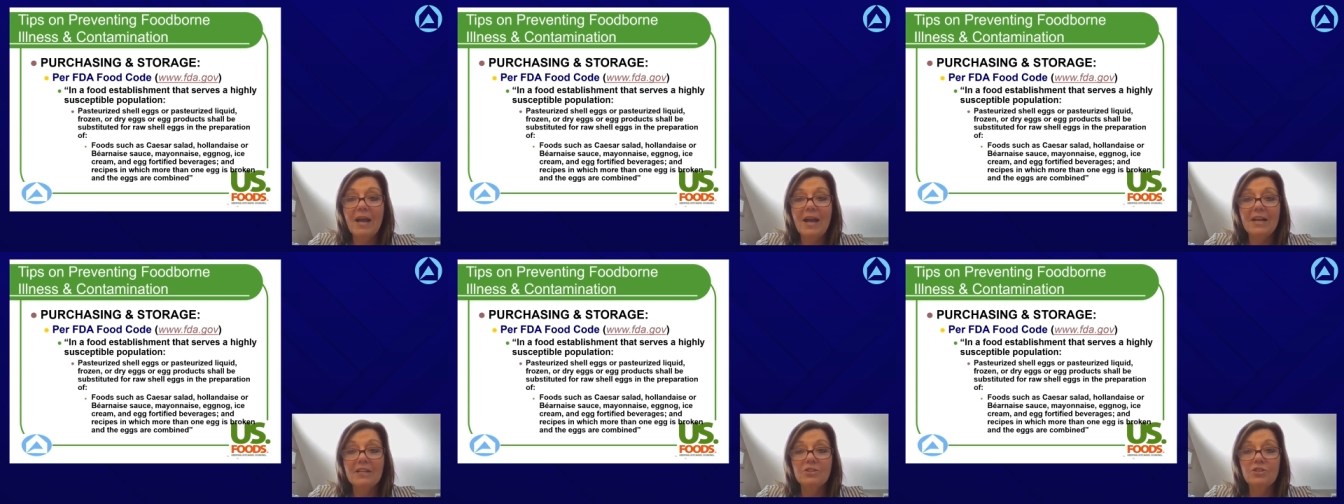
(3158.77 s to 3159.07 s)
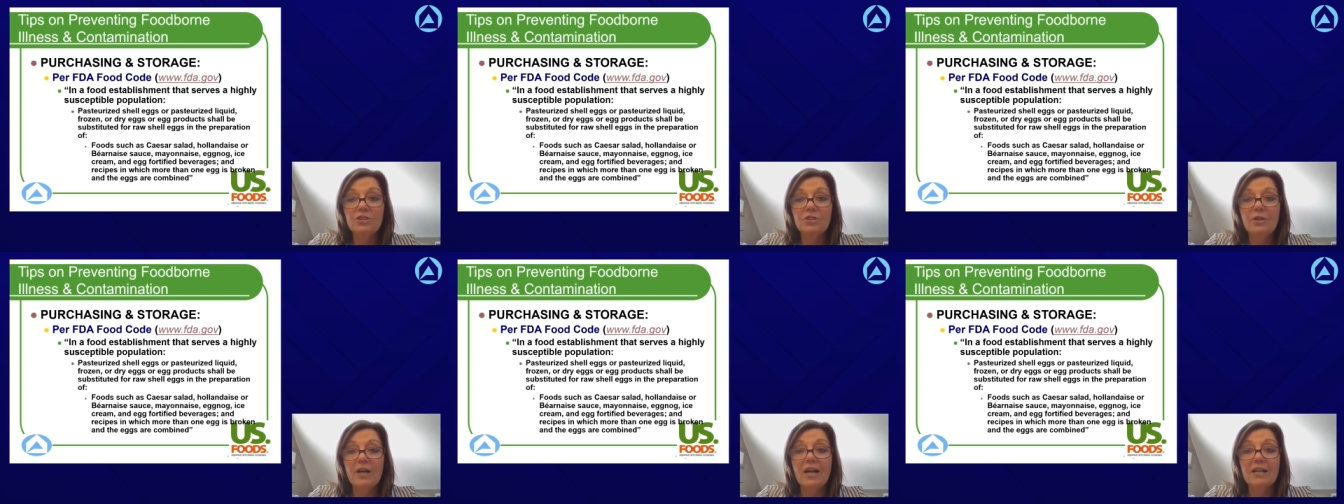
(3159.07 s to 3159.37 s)

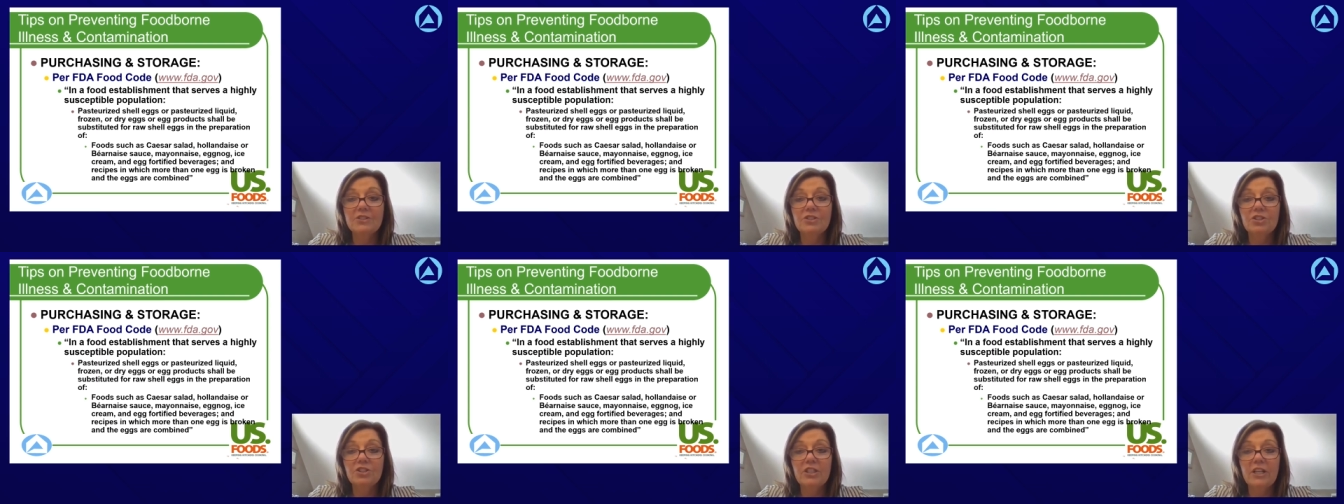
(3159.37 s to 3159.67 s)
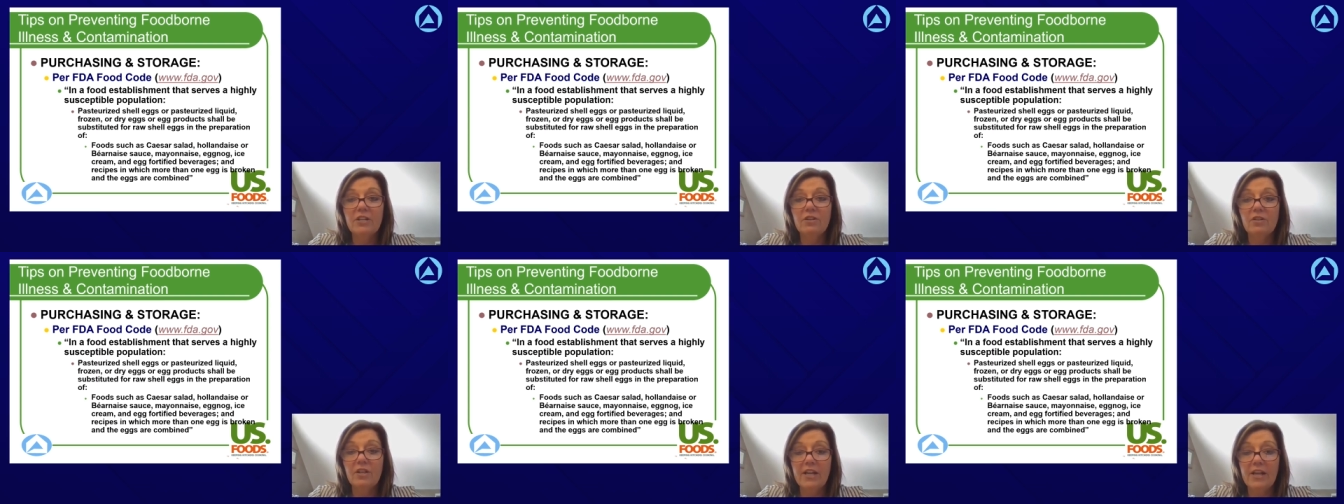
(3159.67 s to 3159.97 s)
pasteurized
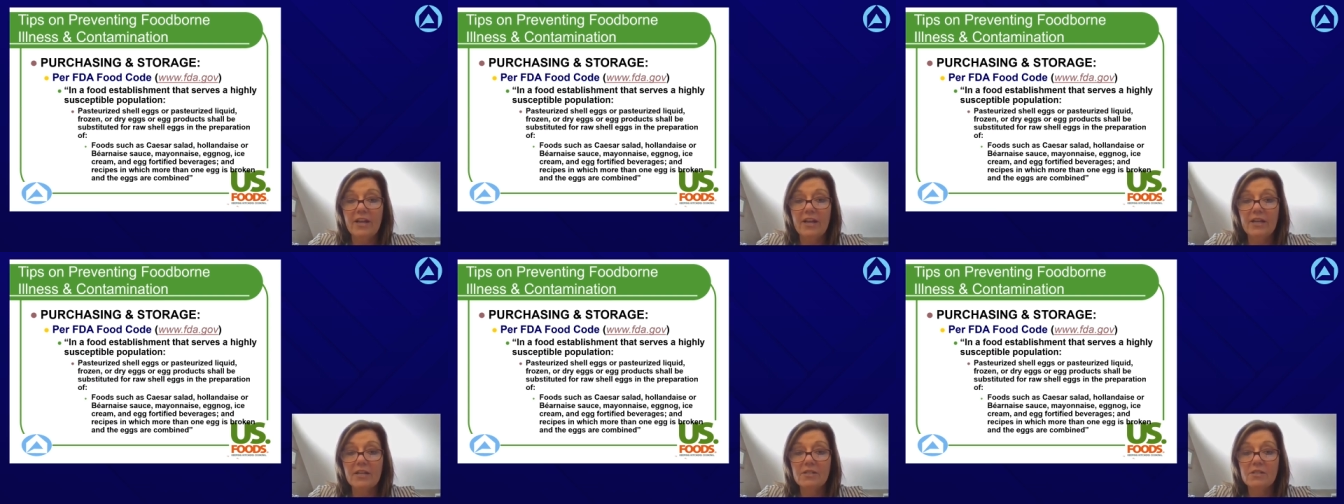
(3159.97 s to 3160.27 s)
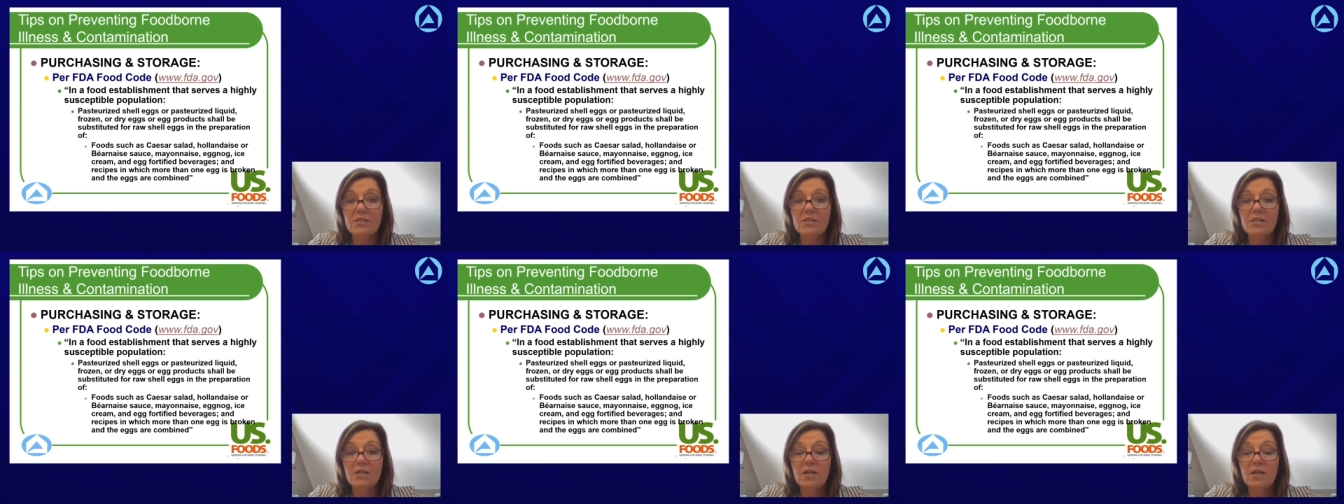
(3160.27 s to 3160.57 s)
shell
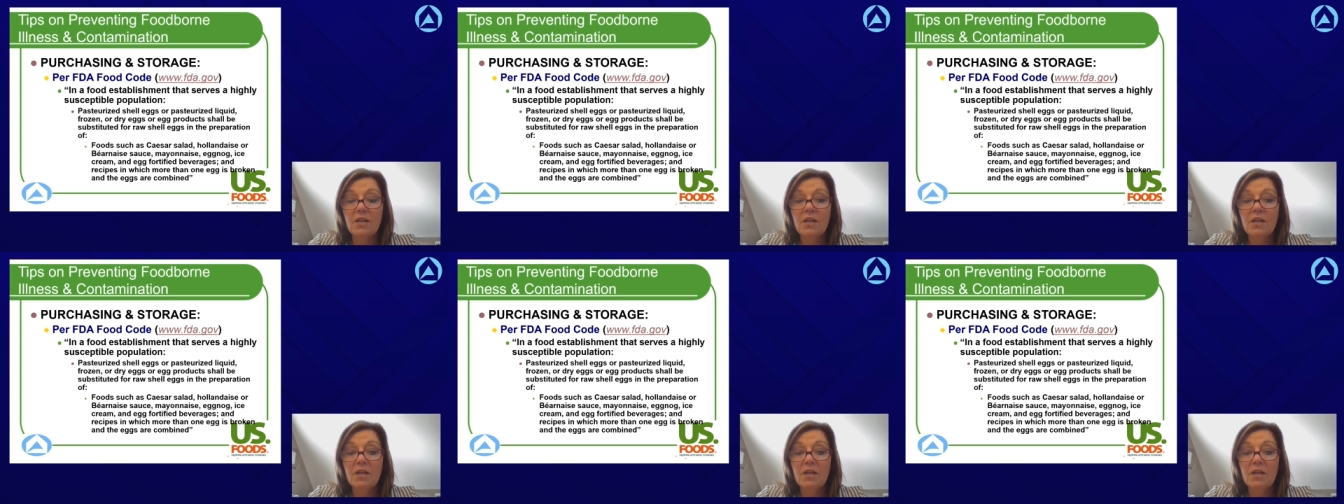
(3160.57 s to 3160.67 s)
eggs.